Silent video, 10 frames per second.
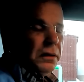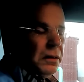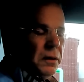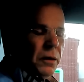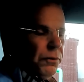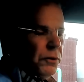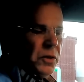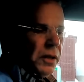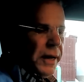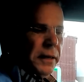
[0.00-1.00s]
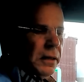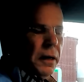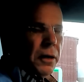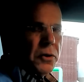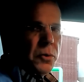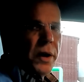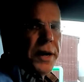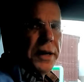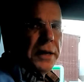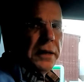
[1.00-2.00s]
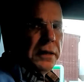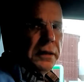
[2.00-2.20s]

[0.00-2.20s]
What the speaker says: You know, if there's a line of cars waiting in